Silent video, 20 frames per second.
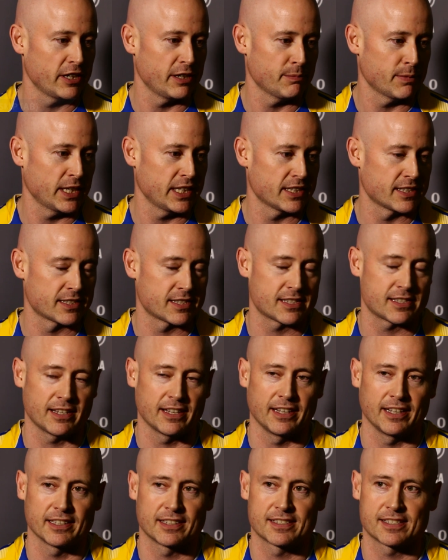He makes
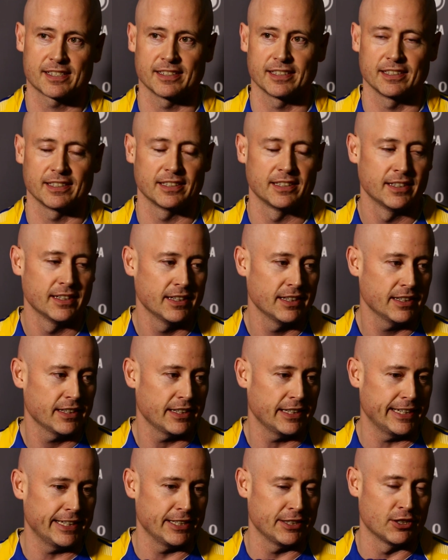
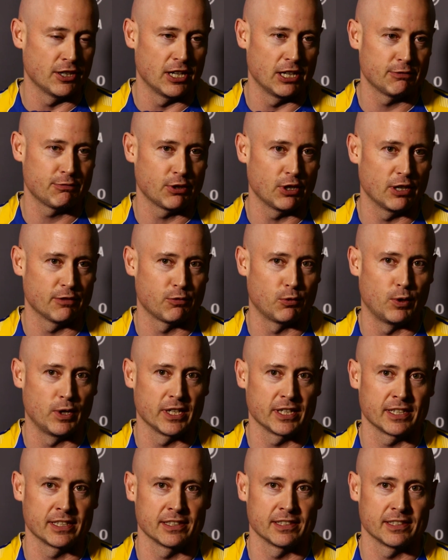that in off one